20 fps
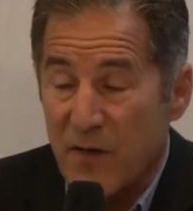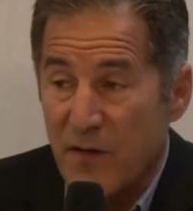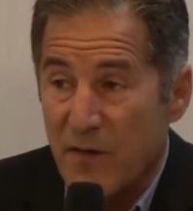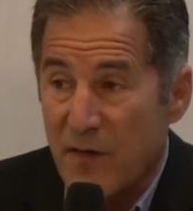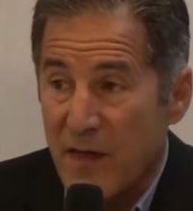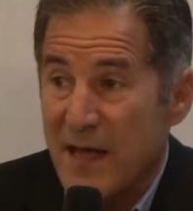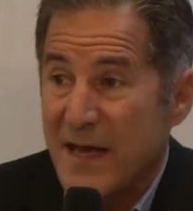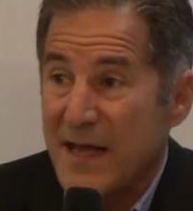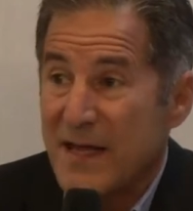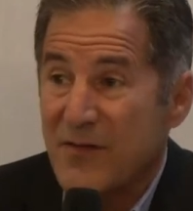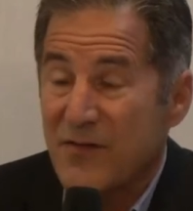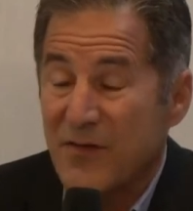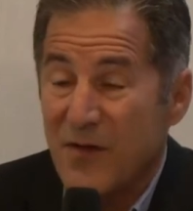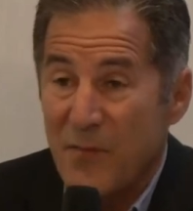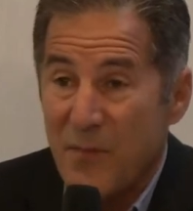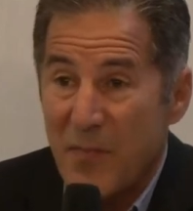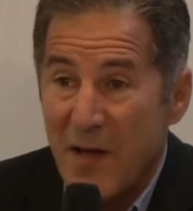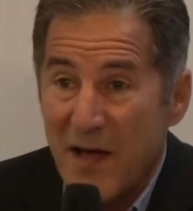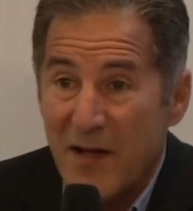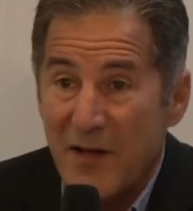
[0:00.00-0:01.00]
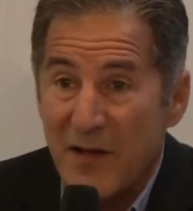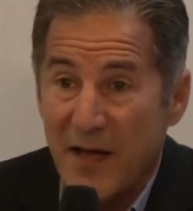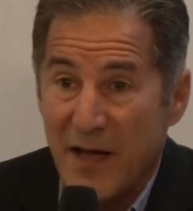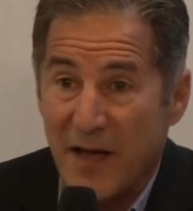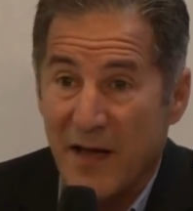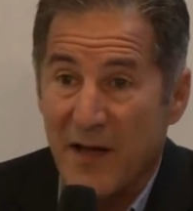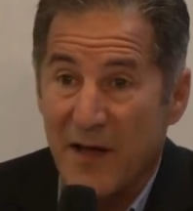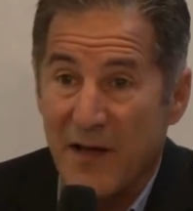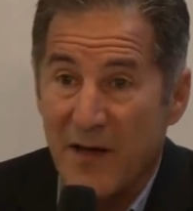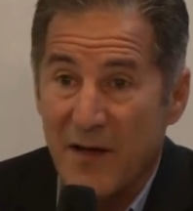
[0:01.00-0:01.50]
that is
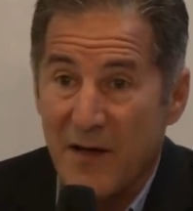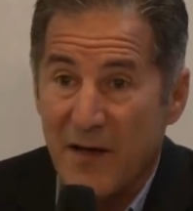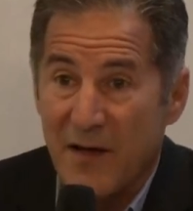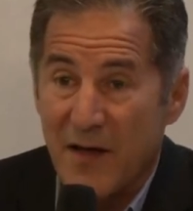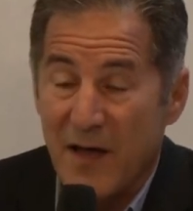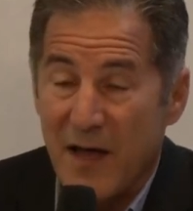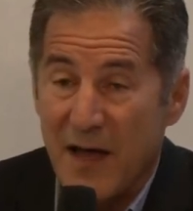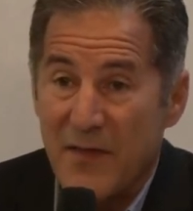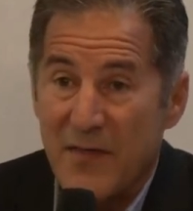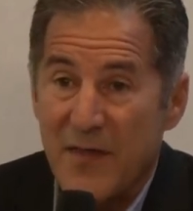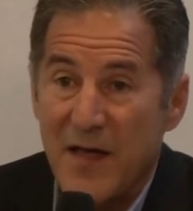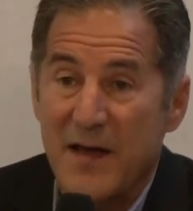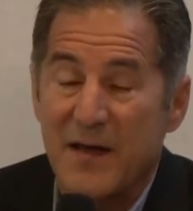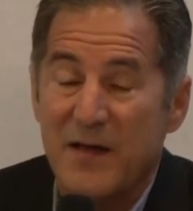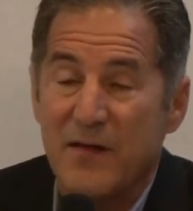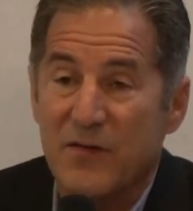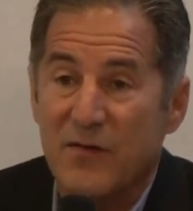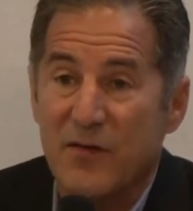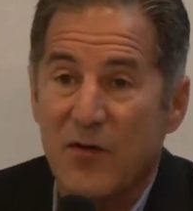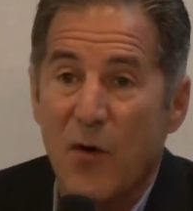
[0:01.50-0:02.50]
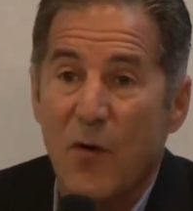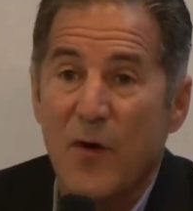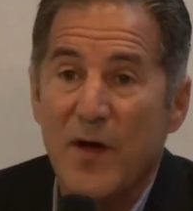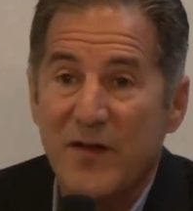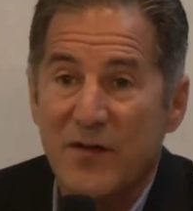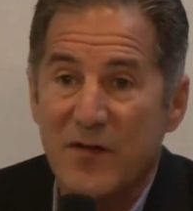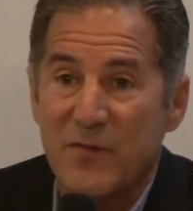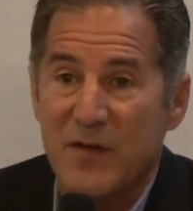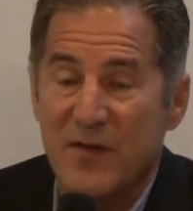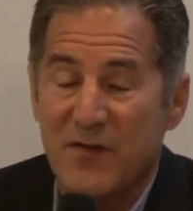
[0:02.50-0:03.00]
compelling, and that is
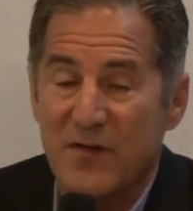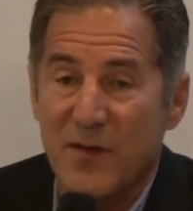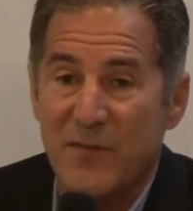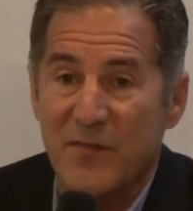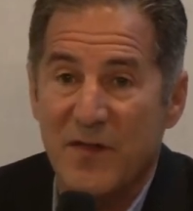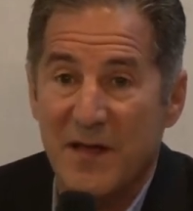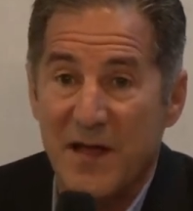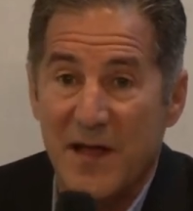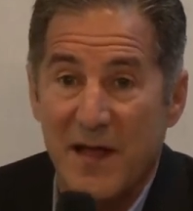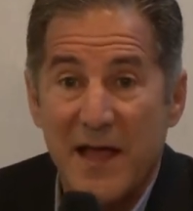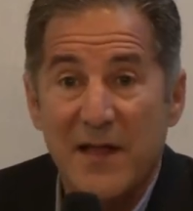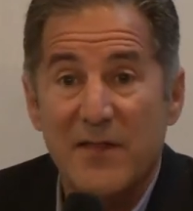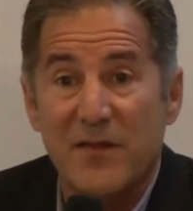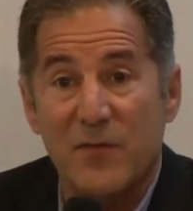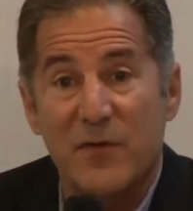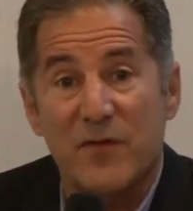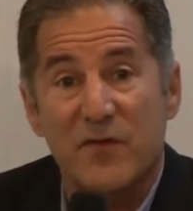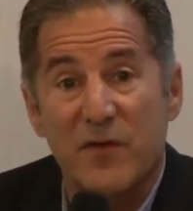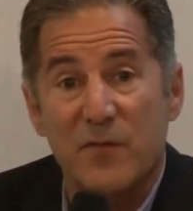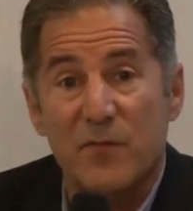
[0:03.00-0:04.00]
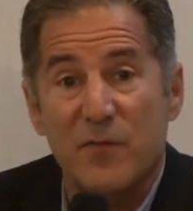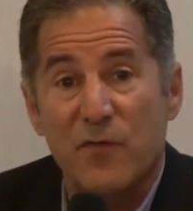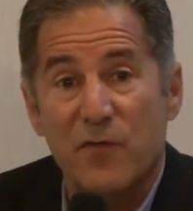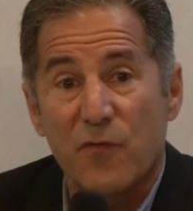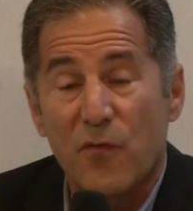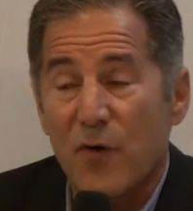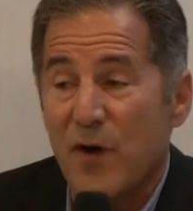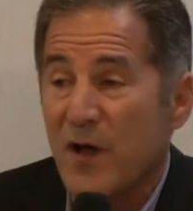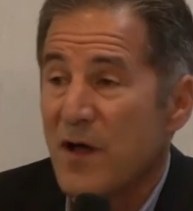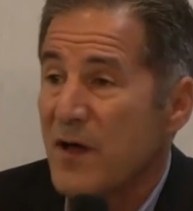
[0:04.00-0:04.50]
going to be something, again, that we said
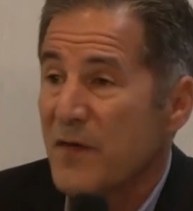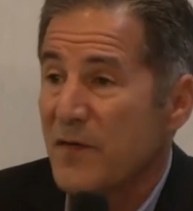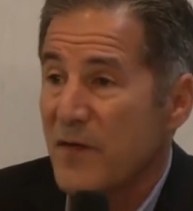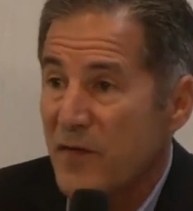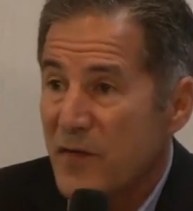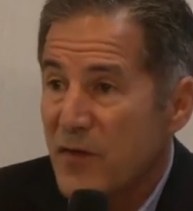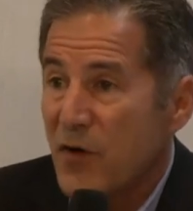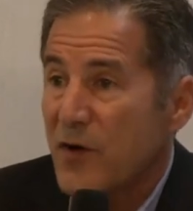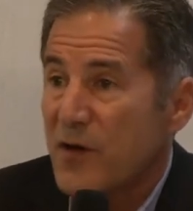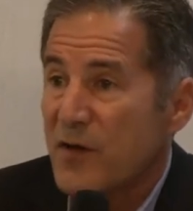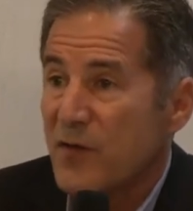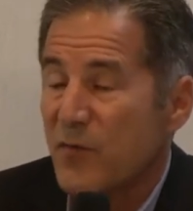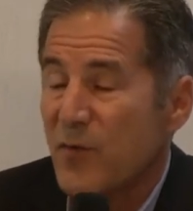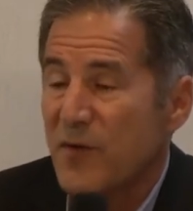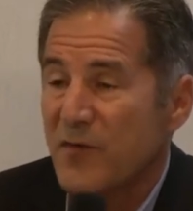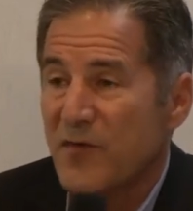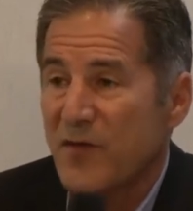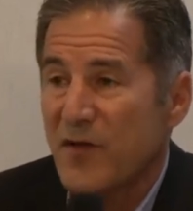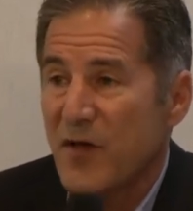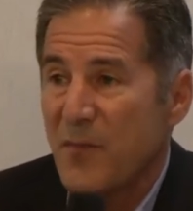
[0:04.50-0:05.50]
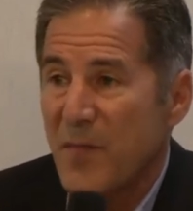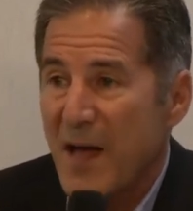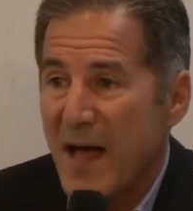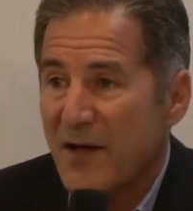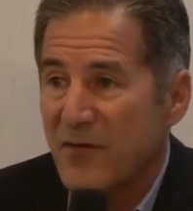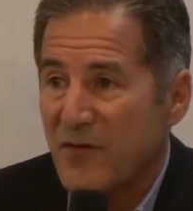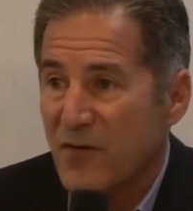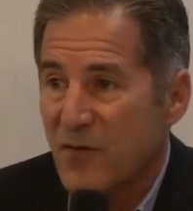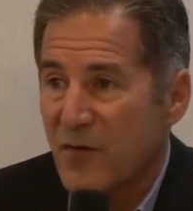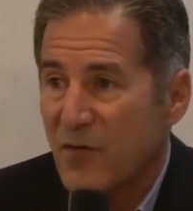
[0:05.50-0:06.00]
before, that the audience wants to come
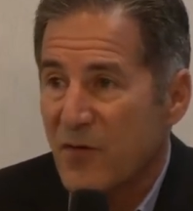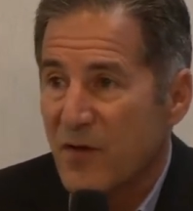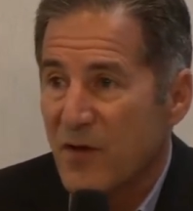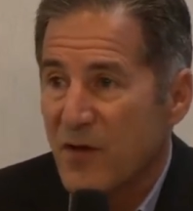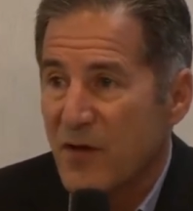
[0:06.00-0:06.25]
back to.